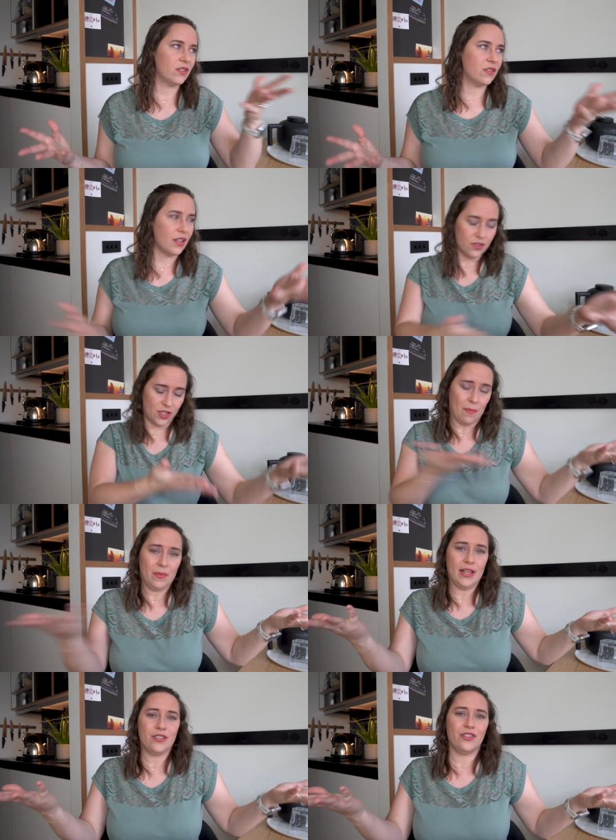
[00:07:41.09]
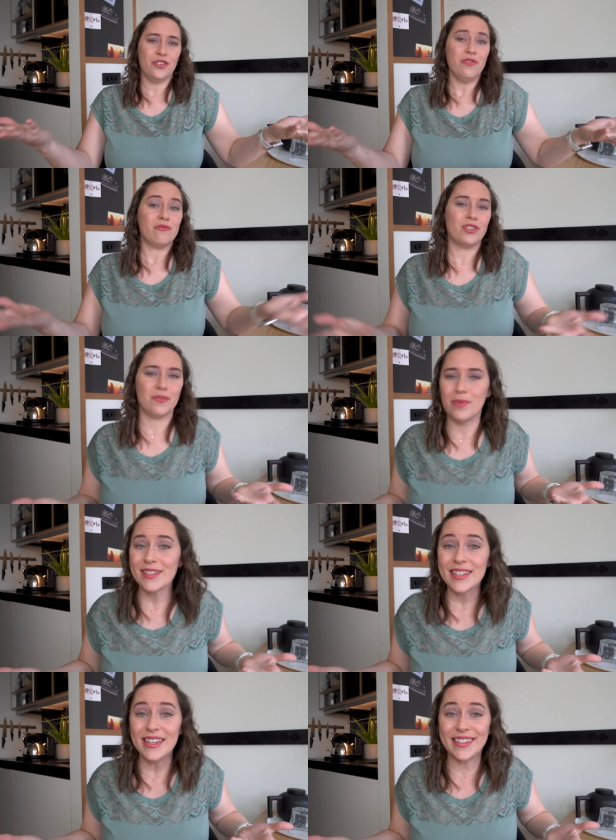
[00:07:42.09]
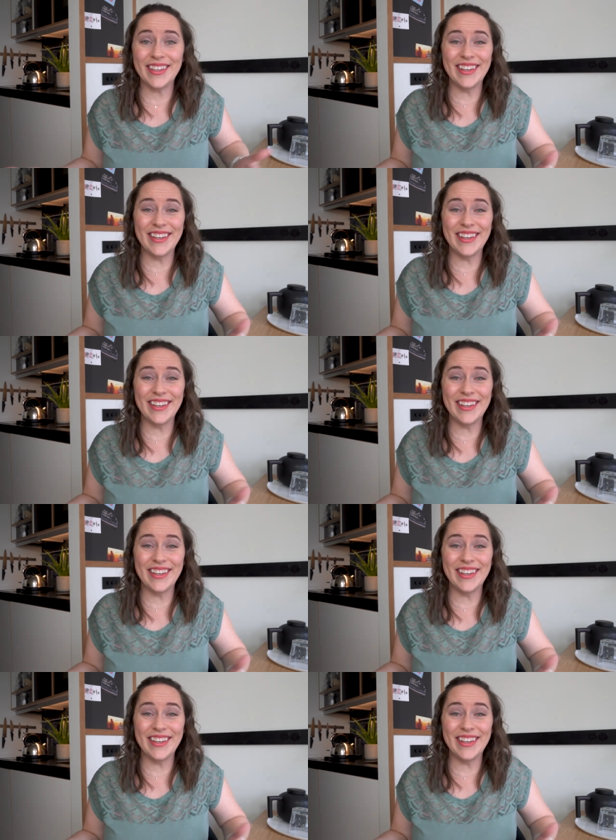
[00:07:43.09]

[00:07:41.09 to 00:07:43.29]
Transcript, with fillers: there's something to do just built in.